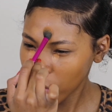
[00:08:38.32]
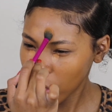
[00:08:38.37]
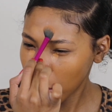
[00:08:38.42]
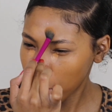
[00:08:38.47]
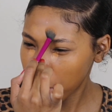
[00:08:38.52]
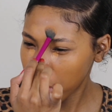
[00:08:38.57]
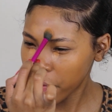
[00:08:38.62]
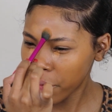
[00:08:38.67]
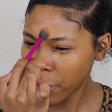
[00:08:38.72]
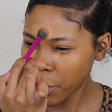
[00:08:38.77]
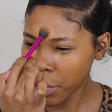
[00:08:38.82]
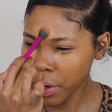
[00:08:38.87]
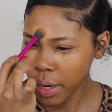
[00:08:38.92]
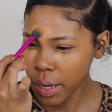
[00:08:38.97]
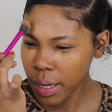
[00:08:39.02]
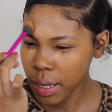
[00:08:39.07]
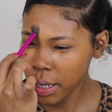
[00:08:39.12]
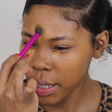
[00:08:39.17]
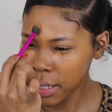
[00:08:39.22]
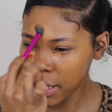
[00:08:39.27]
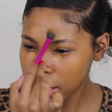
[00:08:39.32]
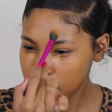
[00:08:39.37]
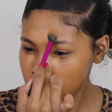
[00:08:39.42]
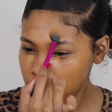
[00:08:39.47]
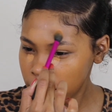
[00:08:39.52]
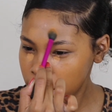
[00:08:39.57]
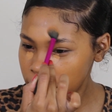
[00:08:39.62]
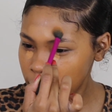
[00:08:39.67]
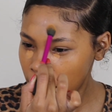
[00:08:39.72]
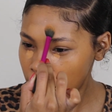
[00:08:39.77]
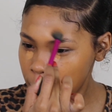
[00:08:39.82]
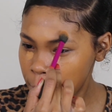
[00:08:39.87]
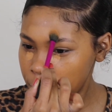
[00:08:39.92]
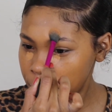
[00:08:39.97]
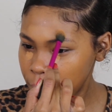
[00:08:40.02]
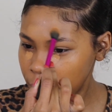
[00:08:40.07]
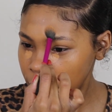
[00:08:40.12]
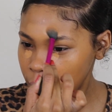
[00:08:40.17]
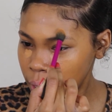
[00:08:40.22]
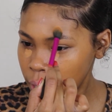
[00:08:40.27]
And my forehead isn't
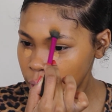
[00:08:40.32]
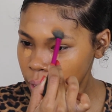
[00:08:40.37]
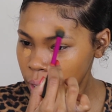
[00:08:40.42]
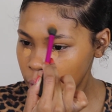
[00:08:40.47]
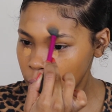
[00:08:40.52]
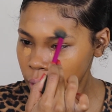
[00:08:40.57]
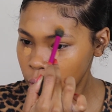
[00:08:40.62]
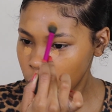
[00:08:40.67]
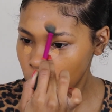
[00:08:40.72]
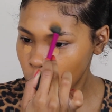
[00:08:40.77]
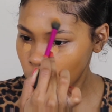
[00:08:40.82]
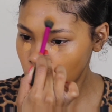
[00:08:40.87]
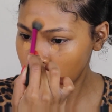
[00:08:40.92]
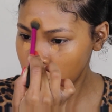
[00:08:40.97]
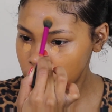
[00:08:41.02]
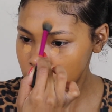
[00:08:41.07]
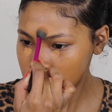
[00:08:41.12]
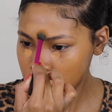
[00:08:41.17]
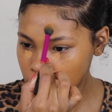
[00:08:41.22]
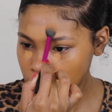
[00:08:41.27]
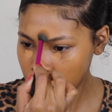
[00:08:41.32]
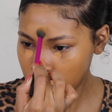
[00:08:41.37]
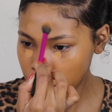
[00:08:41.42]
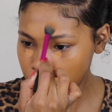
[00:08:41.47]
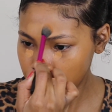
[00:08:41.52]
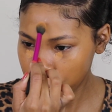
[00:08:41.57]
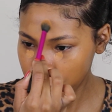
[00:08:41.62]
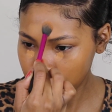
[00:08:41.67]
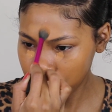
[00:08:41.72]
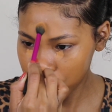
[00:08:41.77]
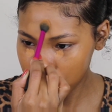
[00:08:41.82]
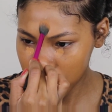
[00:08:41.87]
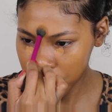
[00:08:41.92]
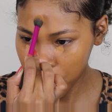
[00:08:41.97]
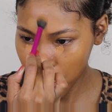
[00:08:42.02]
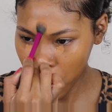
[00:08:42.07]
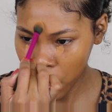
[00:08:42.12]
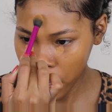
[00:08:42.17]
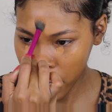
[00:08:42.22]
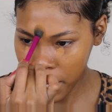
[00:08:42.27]
that big, nor is it like really
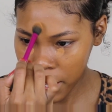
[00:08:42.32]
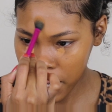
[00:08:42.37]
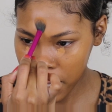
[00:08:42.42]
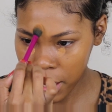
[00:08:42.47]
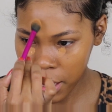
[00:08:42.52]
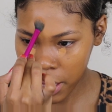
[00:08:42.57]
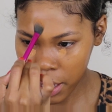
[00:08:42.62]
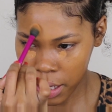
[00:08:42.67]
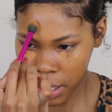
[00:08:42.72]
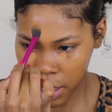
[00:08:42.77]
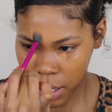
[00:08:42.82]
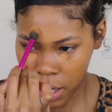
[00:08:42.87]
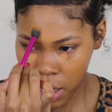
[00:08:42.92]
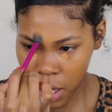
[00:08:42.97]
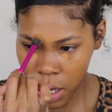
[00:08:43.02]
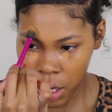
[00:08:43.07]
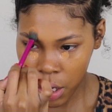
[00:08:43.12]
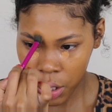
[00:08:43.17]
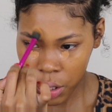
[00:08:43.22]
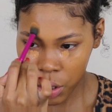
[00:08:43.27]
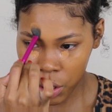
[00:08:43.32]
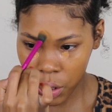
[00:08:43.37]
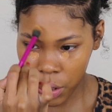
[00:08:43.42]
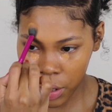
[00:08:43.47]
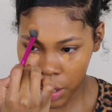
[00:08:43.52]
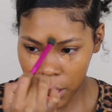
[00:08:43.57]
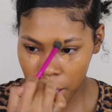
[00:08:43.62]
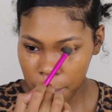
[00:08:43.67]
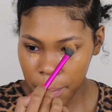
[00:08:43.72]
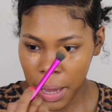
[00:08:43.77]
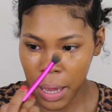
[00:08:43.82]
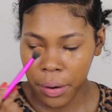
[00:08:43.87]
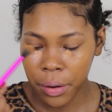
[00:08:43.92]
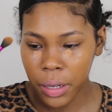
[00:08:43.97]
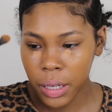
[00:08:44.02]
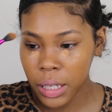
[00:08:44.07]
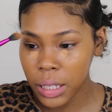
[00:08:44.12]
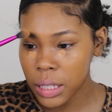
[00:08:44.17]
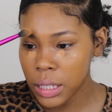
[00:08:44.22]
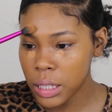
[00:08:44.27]
small or anything. So the amount
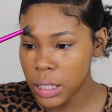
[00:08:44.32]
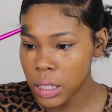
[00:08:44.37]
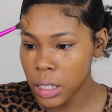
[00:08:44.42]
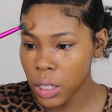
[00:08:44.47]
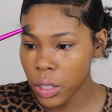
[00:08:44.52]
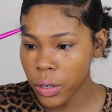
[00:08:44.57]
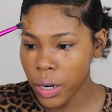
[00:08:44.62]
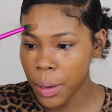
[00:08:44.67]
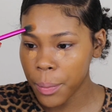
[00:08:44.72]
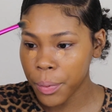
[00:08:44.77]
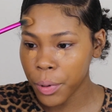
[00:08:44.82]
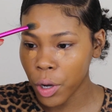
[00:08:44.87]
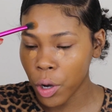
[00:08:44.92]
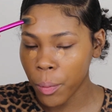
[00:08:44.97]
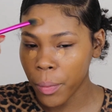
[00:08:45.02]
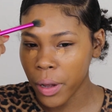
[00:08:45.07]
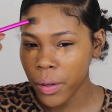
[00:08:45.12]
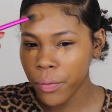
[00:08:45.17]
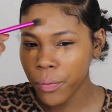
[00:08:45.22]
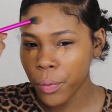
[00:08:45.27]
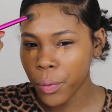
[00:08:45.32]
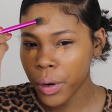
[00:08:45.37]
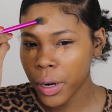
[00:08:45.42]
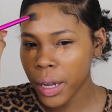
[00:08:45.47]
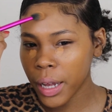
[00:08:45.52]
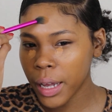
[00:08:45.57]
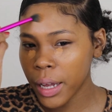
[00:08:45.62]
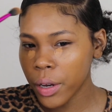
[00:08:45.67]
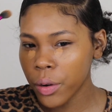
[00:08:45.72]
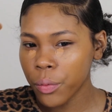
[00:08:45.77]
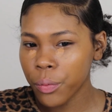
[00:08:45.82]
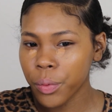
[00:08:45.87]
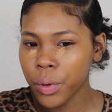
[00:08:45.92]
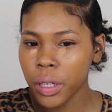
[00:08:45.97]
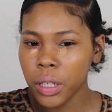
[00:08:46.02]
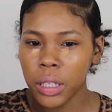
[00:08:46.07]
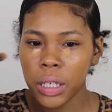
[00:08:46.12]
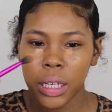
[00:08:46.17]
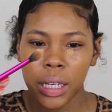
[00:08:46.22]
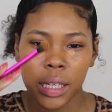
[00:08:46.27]
of concealer I put on my forehead
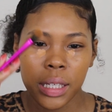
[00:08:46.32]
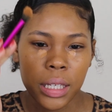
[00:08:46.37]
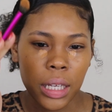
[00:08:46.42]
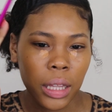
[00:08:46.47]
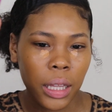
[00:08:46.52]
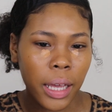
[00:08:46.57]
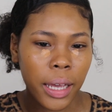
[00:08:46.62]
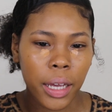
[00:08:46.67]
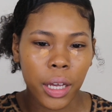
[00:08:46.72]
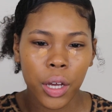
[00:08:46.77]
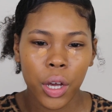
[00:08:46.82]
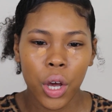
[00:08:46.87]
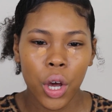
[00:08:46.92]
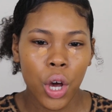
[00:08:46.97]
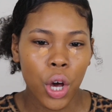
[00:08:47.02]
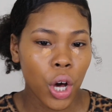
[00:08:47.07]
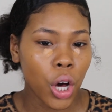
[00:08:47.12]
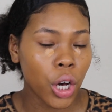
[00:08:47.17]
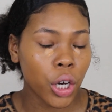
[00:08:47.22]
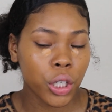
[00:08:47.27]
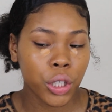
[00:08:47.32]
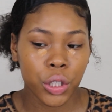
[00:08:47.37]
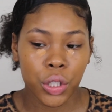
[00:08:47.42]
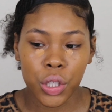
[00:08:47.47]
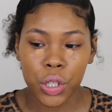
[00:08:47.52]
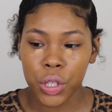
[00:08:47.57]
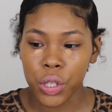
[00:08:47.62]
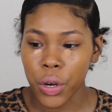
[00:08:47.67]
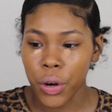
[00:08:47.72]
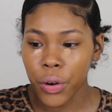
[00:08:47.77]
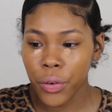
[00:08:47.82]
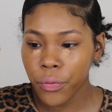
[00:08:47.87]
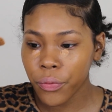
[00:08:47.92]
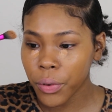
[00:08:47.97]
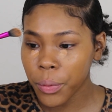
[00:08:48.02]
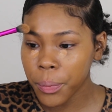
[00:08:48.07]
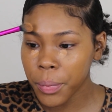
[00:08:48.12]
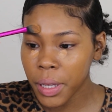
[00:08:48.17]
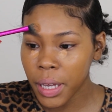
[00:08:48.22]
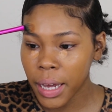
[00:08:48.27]
really isn't like a concern
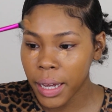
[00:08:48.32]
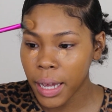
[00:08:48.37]
for me.